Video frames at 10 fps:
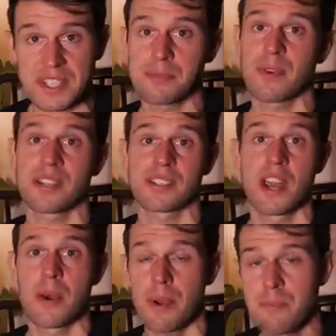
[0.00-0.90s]
disc brakes
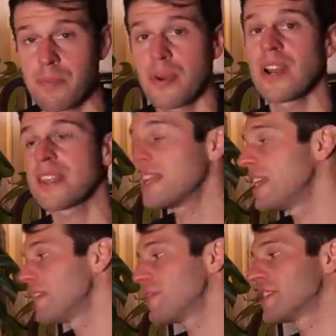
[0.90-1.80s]
by pulling the
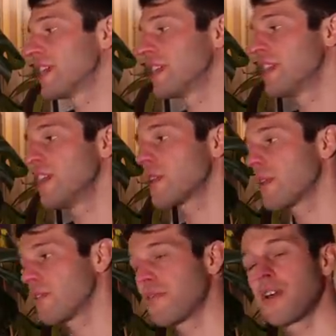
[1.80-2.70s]
levers in
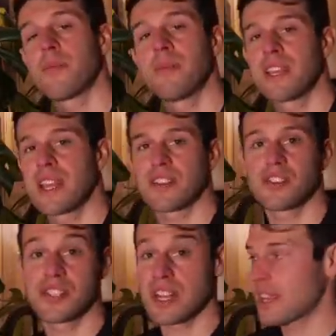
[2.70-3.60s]
quite firmly and
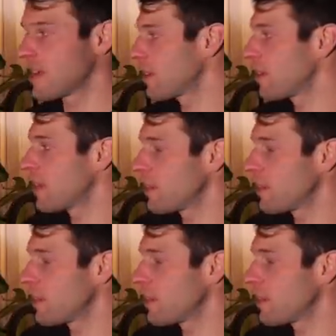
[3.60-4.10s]
just checking that